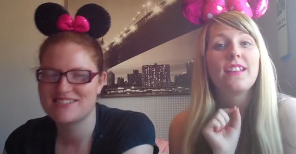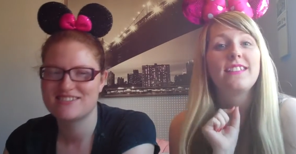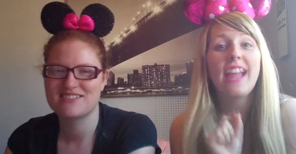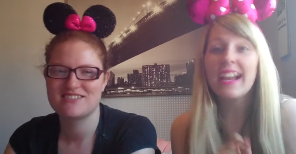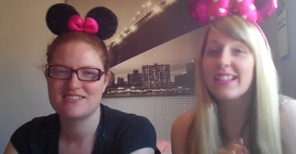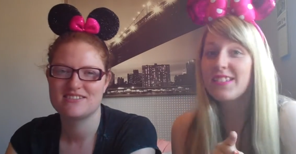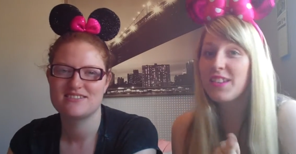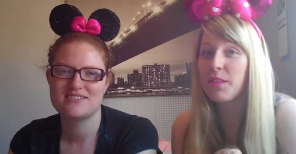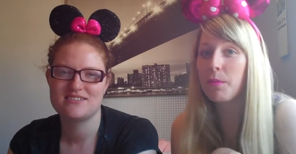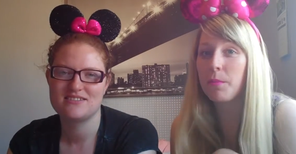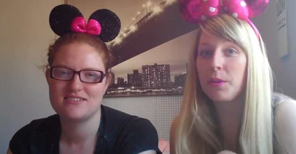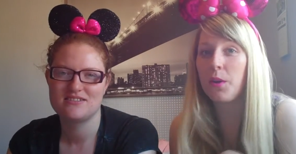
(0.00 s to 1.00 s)
Speaker 1: next year
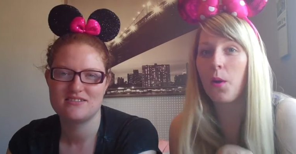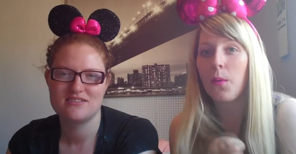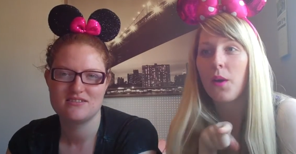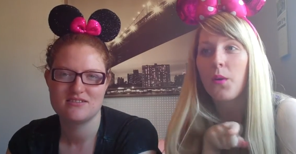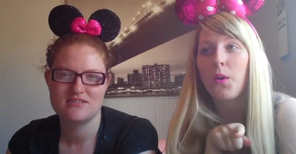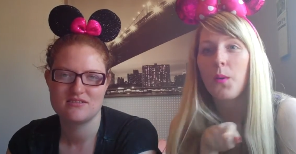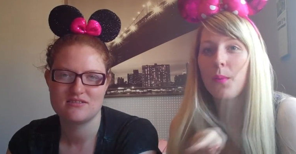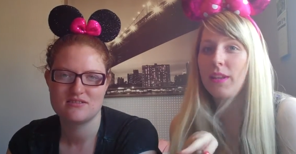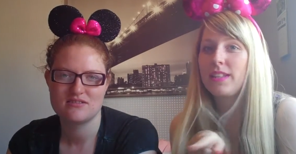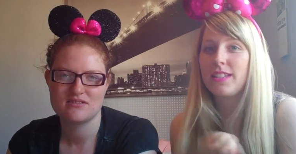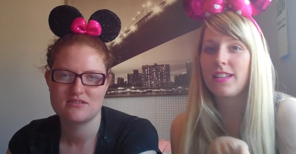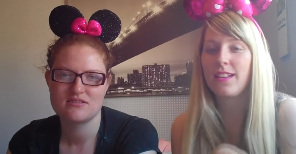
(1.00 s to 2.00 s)
when we go, we are
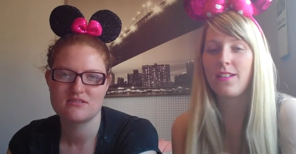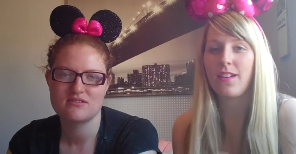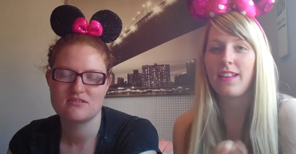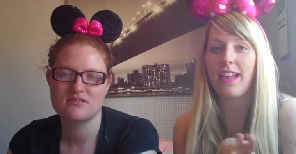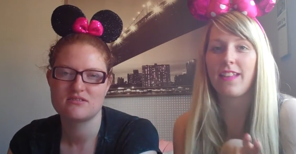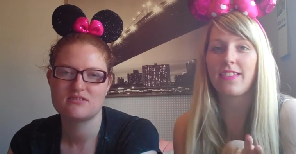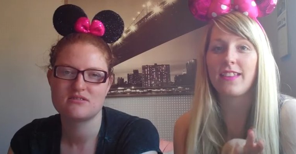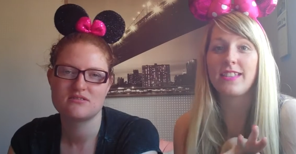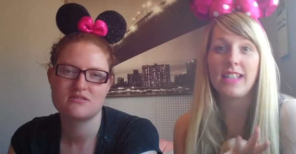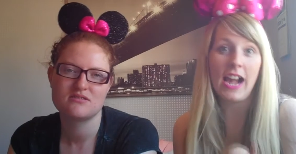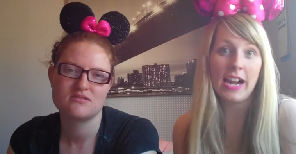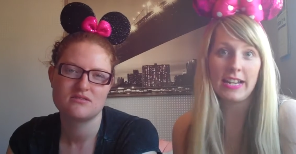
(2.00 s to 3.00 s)
hoping to get the
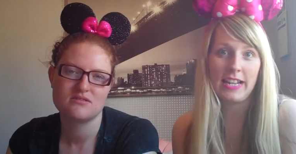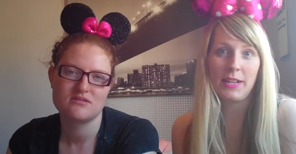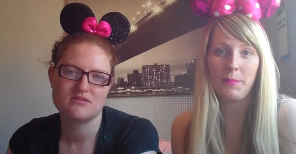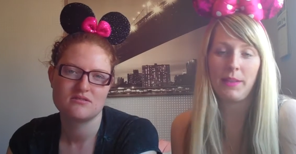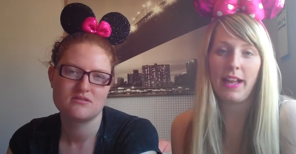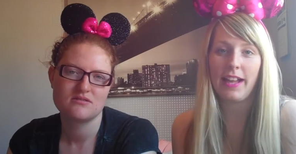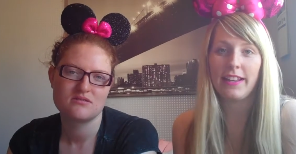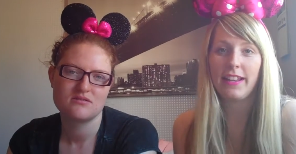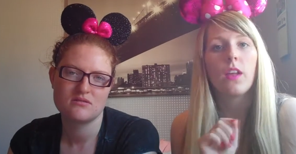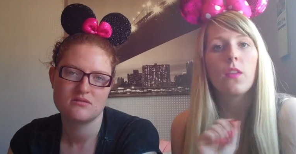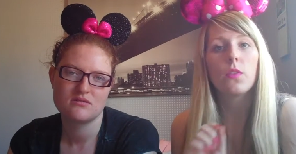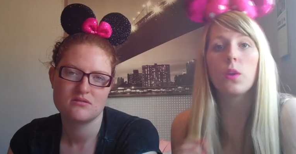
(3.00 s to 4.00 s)
dining plan,
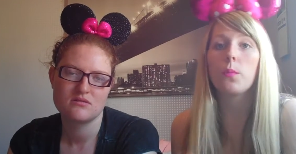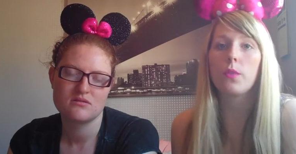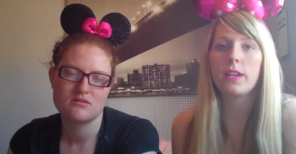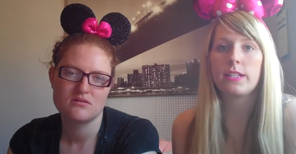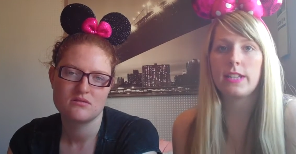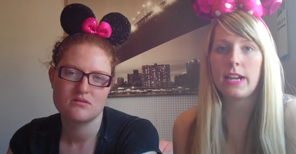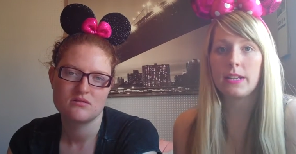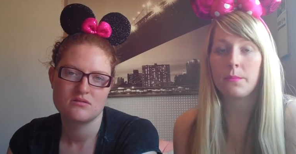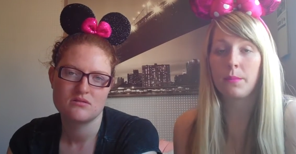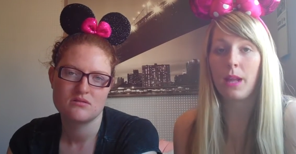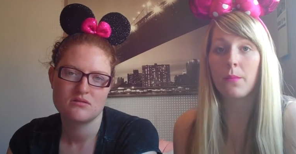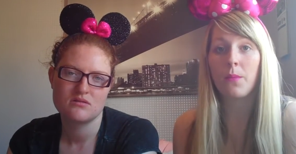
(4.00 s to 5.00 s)
the upgraded
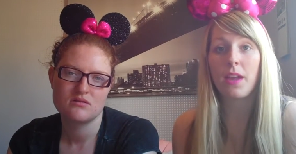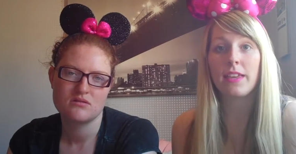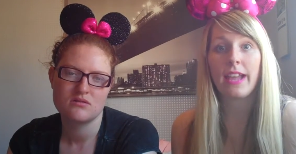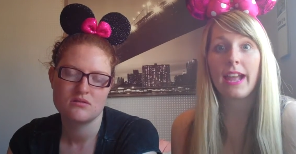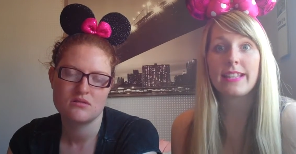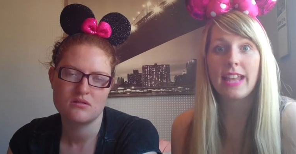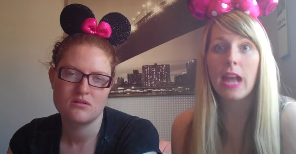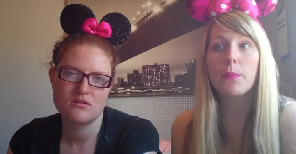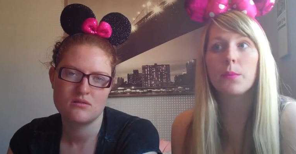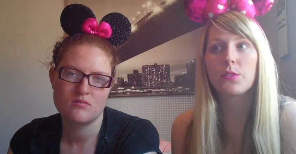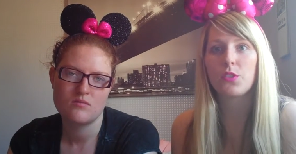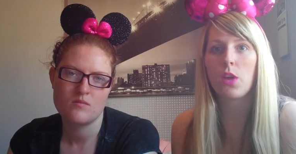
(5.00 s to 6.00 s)
dining plan, where you get a
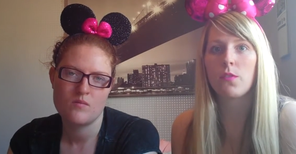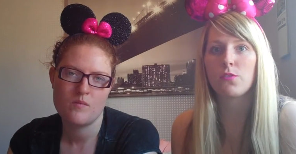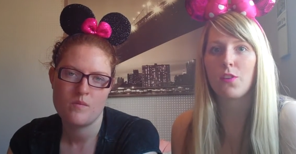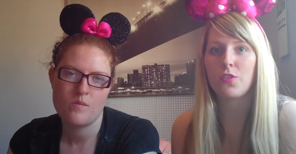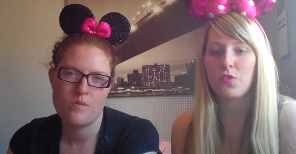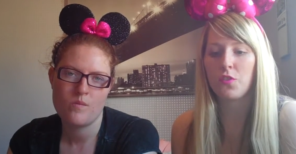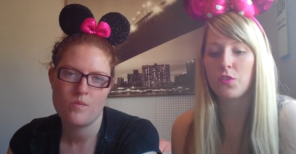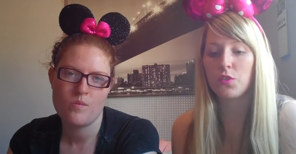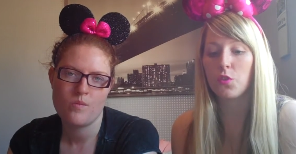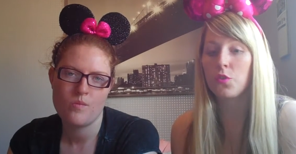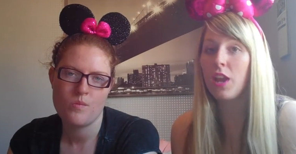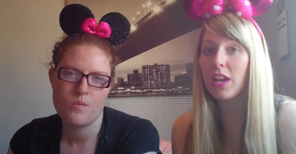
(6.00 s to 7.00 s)
table service restaurant.
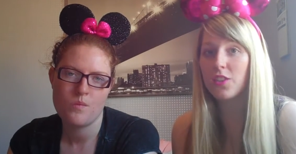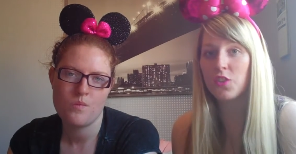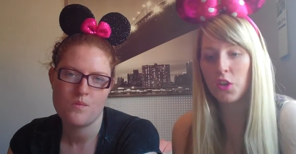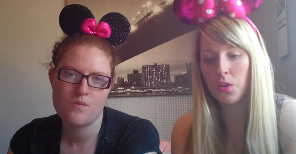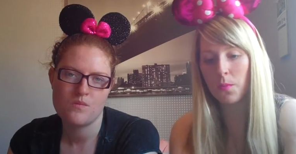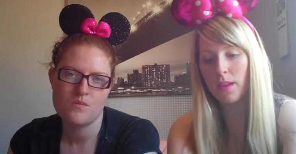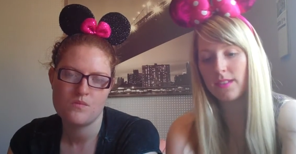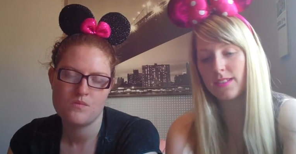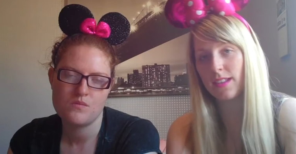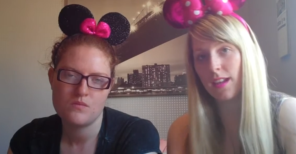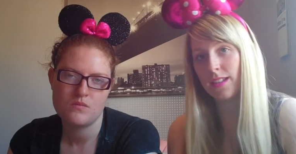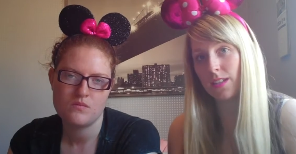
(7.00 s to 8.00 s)
So next year you may
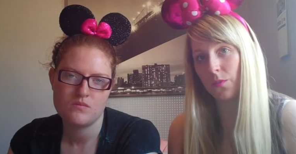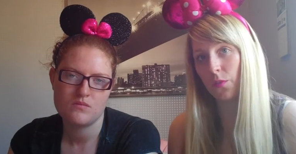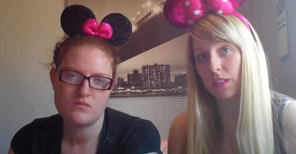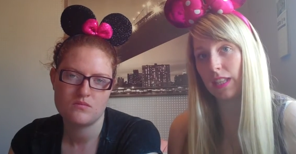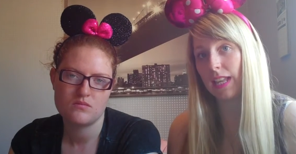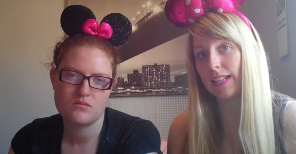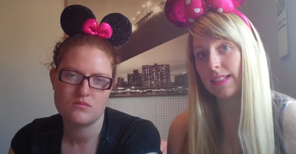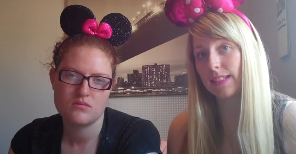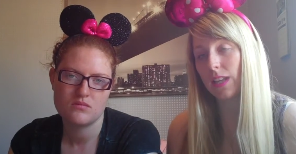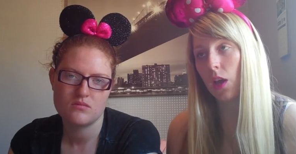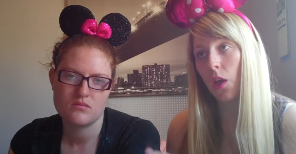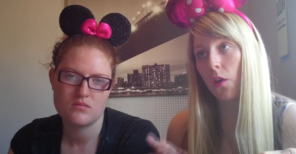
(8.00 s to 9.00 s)
see a different
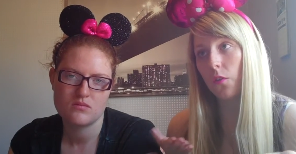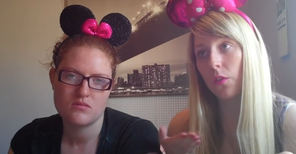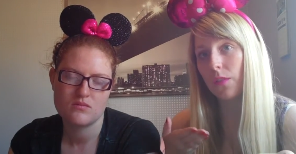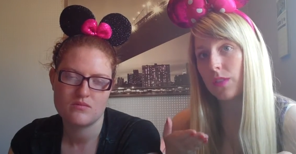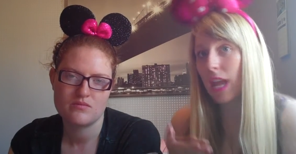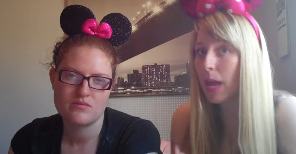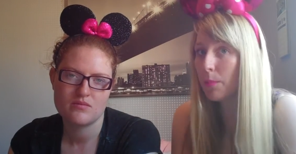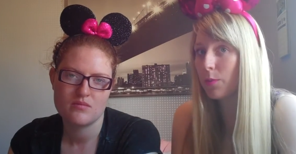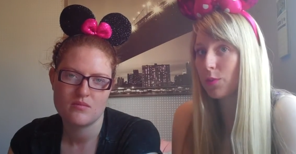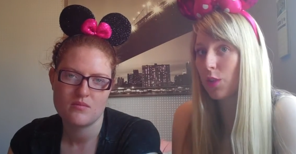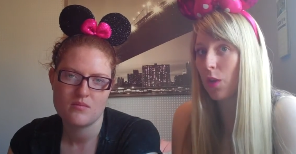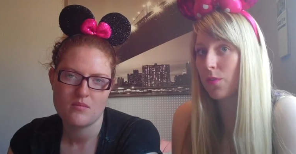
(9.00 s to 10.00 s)
list full of
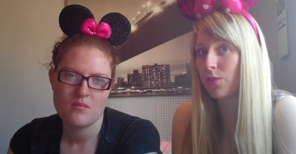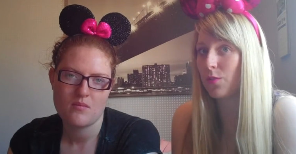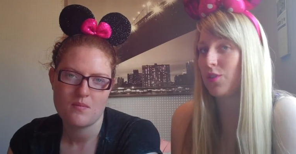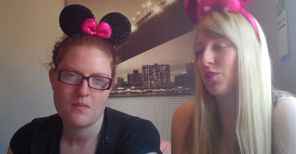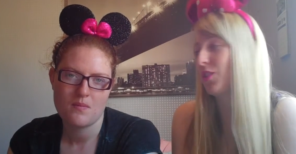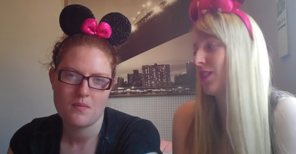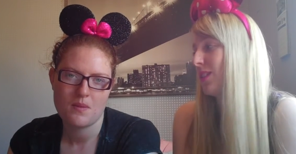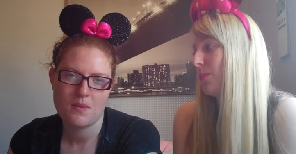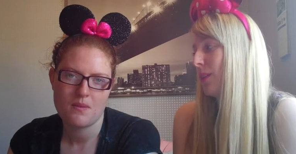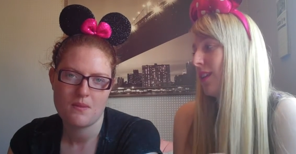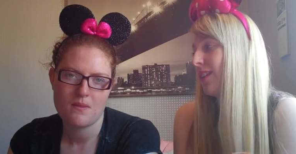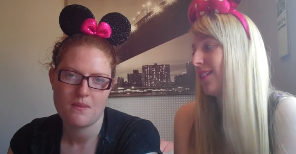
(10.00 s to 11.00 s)
table service restaurants,
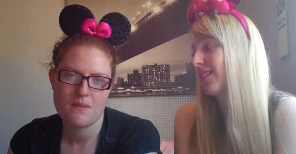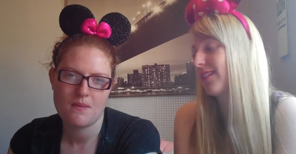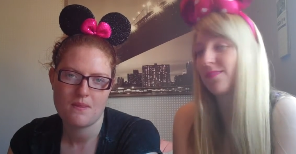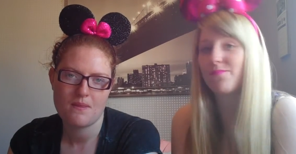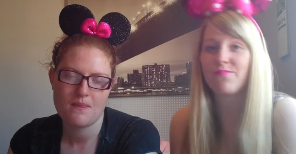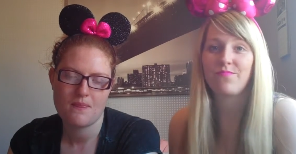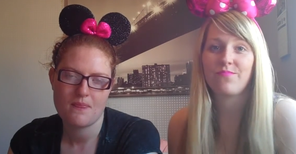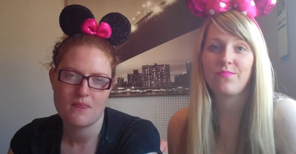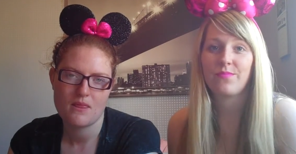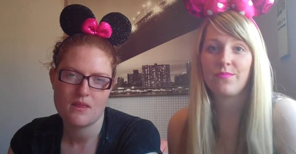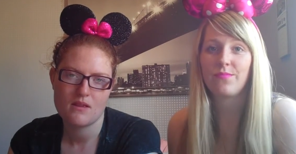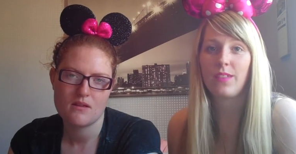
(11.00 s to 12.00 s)
because
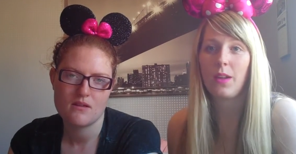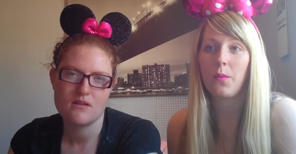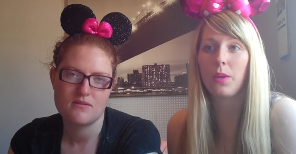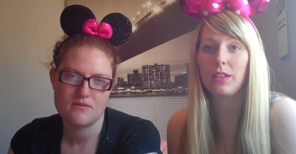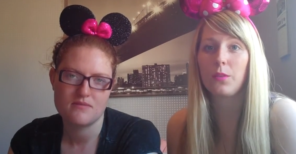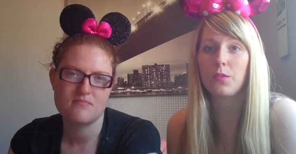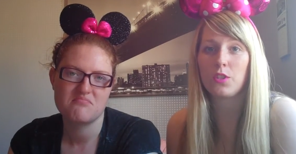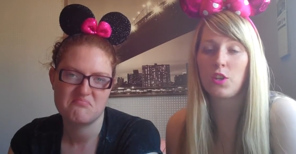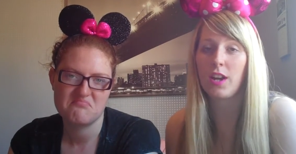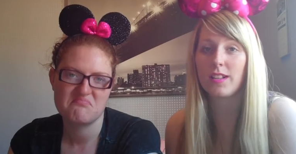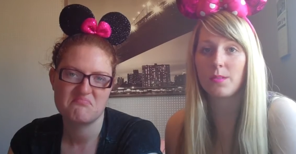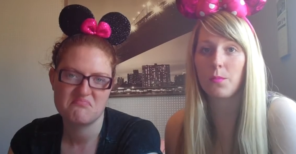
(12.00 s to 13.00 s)
we'd love to
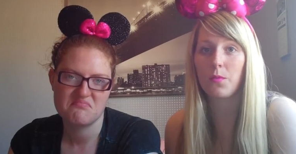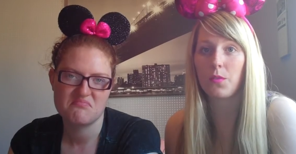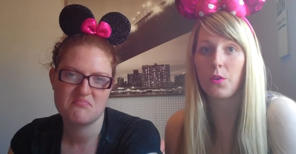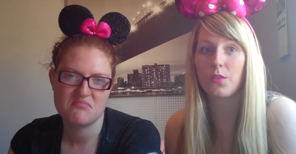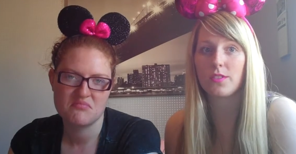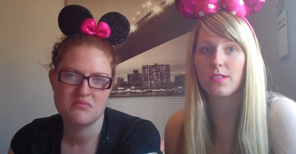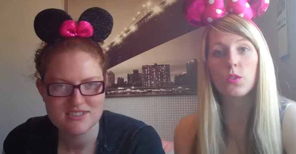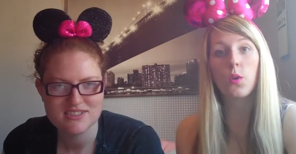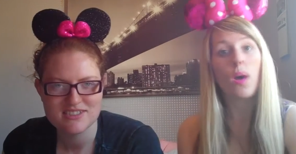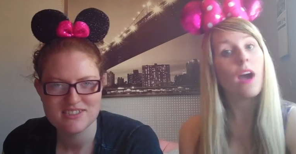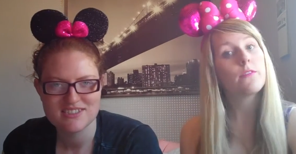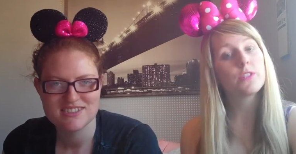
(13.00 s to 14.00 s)
try some of those.
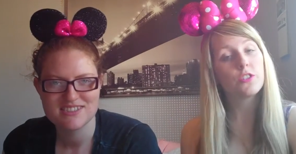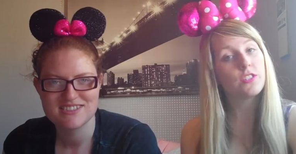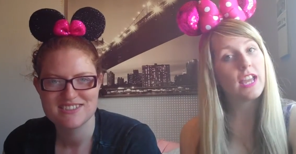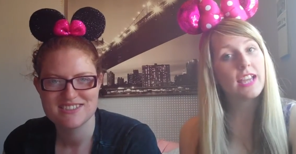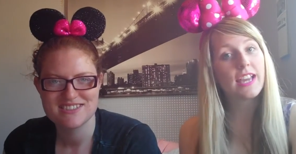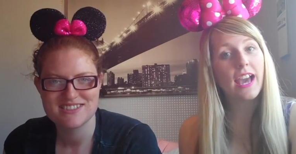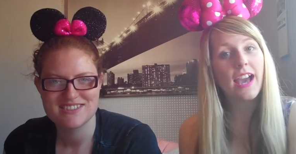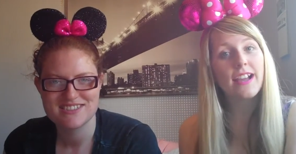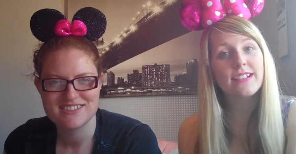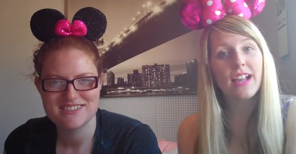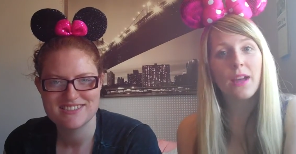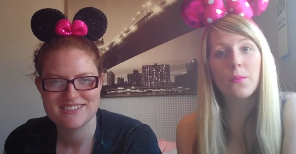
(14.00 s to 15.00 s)
So have a good day,
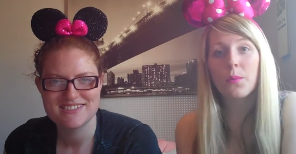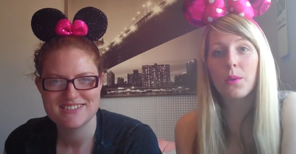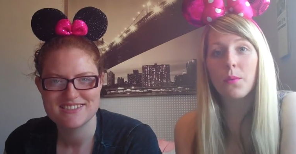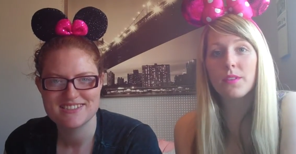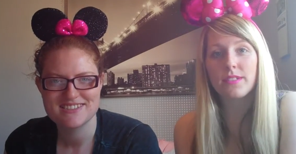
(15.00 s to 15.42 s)
guys, and we will